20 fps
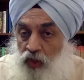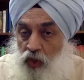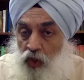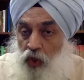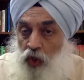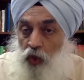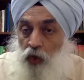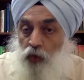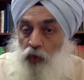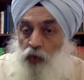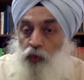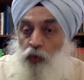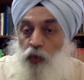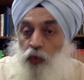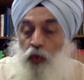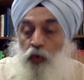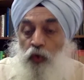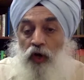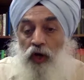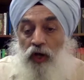
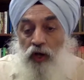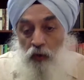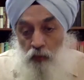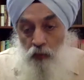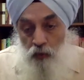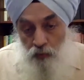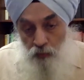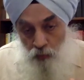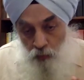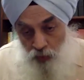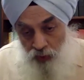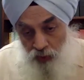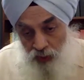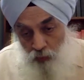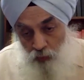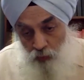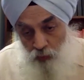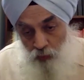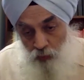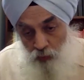So what I want to
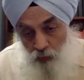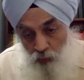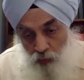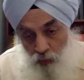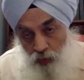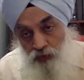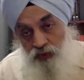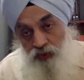say is that the